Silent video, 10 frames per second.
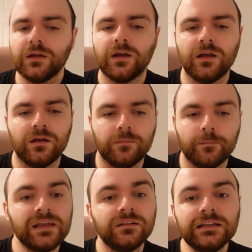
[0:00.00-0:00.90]
Uh,
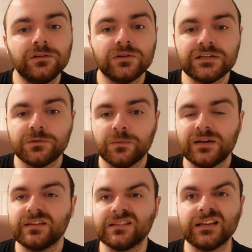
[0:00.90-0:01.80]
mainly lured into it by
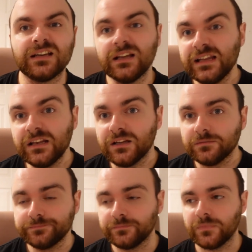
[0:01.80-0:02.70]
things like Caol Ila,
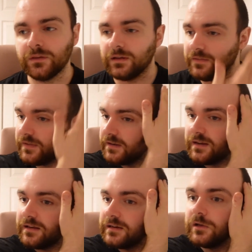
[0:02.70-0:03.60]
and then
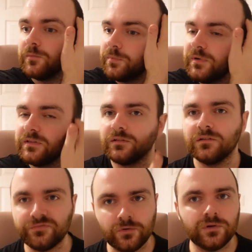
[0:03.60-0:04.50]
ending up with
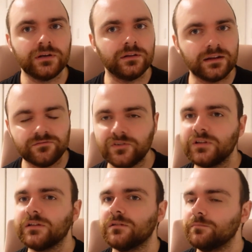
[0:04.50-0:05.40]
Laphroaig and
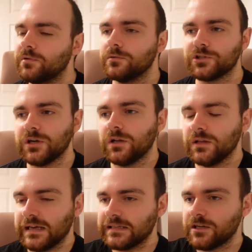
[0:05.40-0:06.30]
Lagavulin and Port Charlotte,
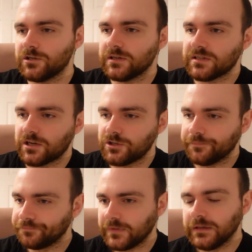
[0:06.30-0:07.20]
etc. etc.
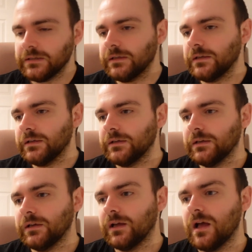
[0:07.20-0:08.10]

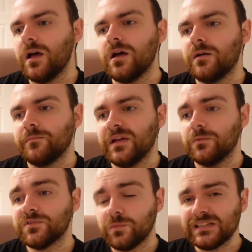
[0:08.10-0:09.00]
Um, it
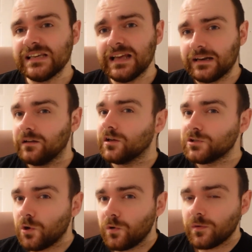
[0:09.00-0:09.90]
was a whiskey that had a lot of
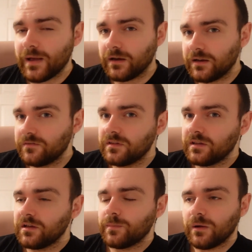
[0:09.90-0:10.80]
talk about it, and if you
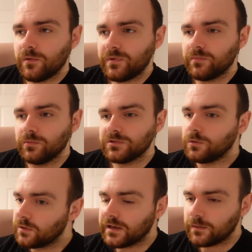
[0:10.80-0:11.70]
think about when people were
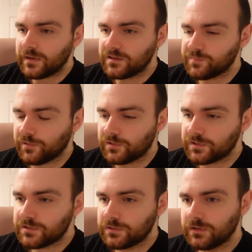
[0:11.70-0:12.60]
talking about this
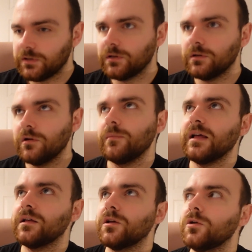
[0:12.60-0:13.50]
product, no
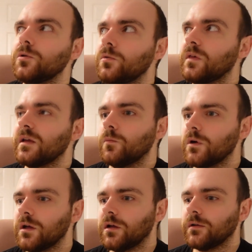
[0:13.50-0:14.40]
matter who they
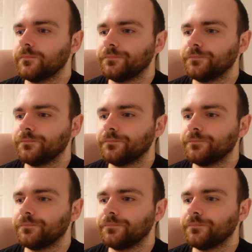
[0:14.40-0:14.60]
were,